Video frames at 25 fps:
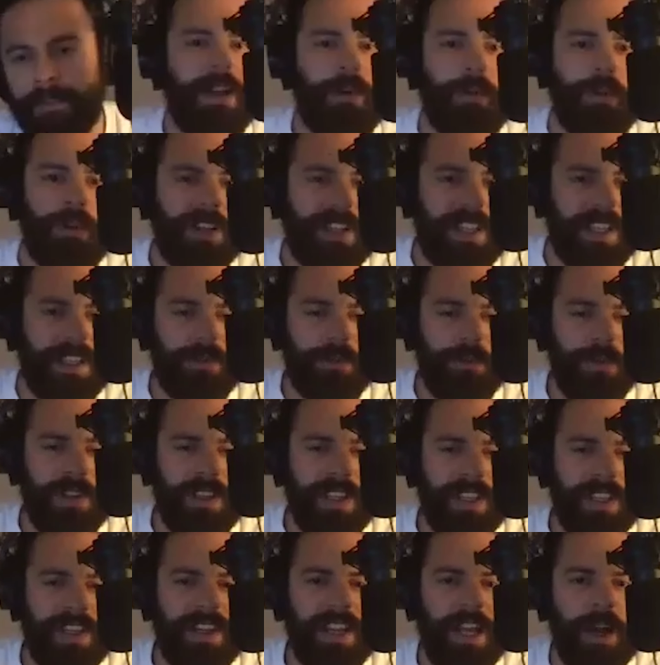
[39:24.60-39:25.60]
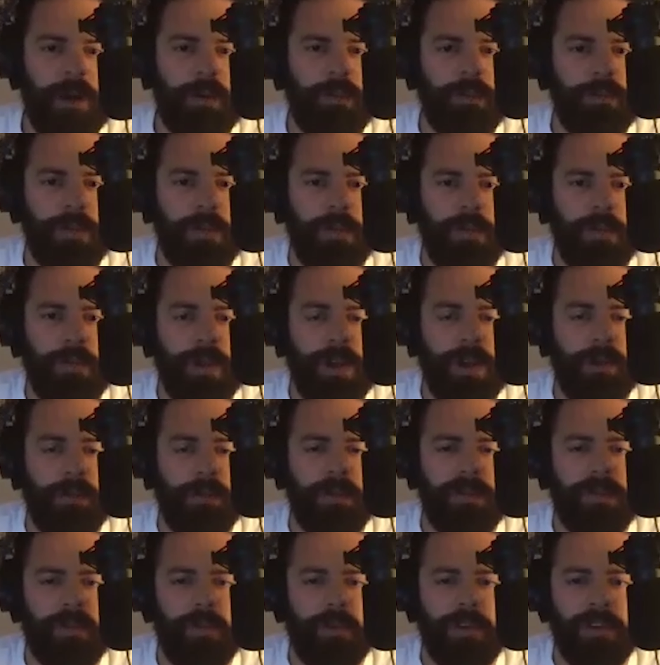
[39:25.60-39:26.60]
we'll get we'll get it out well
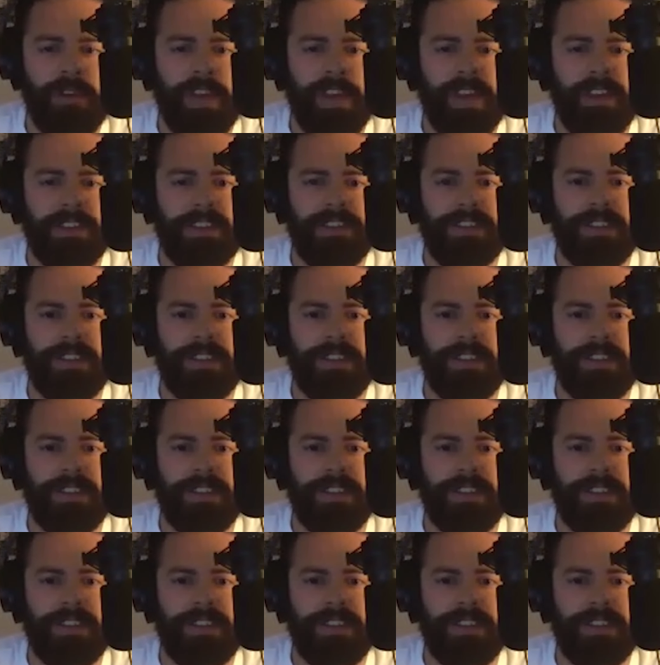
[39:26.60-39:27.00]
before then.